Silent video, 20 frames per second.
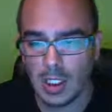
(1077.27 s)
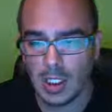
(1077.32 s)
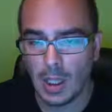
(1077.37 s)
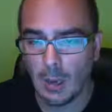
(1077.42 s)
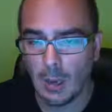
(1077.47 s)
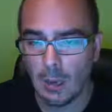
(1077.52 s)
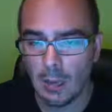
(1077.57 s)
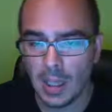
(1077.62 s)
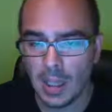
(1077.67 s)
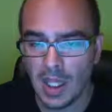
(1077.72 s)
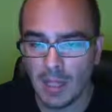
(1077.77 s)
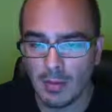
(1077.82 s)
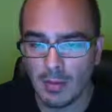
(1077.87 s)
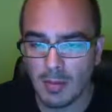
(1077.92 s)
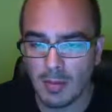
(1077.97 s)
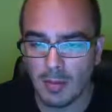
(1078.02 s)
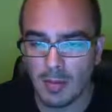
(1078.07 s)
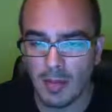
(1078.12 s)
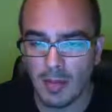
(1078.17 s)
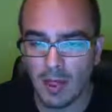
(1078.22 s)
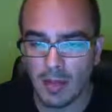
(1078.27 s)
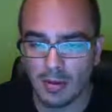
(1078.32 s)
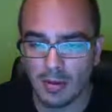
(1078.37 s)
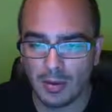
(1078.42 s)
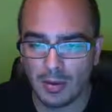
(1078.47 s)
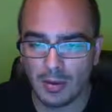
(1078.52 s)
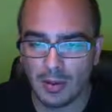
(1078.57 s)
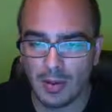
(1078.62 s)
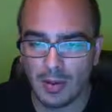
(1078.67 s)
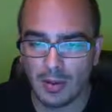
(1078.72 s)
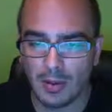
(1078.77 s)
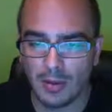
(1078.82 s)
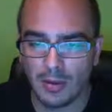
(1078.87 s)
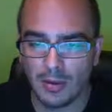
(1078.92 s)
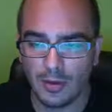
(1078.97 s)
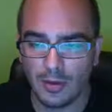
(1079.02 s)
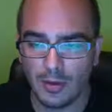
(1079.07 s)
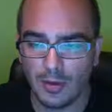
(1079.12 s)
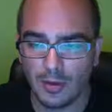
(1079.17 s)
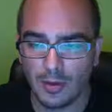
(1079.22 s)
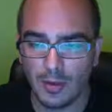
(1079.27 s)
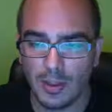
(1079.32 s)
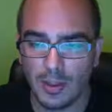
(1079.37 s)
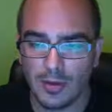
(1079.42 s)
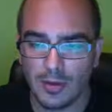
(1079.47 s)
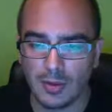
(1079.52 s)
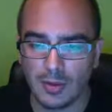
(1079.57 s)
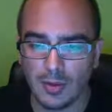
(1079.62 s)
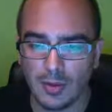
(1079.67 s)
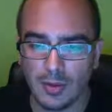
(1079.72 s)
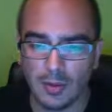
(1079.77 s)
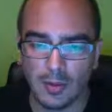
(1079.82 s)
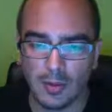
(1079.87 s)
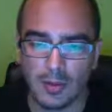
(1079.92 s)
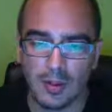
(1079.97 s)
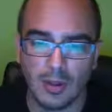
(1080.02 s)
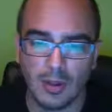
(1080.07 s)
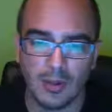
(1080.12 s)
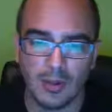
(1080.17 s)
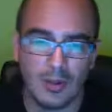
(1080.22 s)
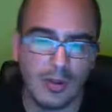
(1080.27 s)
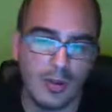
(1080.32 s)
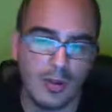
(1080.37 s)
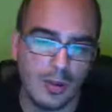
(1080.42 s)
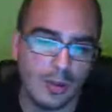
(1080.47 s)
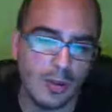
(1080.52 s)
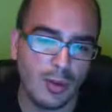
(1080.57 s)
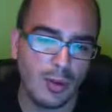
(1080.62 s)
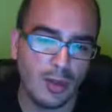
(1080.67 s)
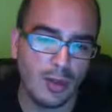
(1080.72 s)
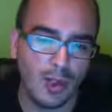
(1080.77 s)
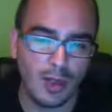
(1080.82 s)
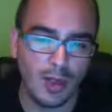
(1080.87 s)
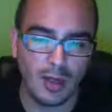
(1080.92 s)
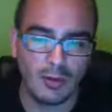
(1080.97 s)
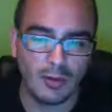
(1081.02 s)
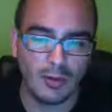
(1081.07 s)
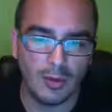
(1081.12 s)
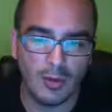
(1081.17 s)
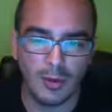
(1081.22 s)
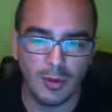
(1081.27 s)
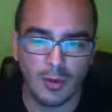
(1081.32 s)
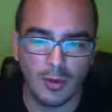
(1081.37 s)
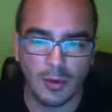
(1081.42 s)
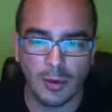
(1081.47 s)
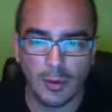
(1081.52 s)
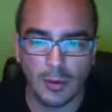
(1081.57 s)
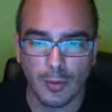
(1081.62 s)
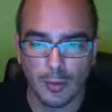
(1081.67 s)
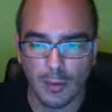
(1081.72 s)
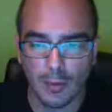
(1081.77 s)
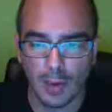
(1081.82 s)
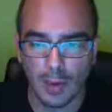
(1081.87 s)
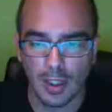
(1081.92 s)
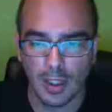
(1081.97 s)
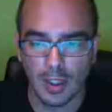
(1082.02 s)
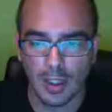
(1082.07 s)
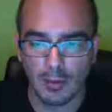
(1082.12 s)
Maybe, possibly, under some special circumstances, you could have 2 or 3 at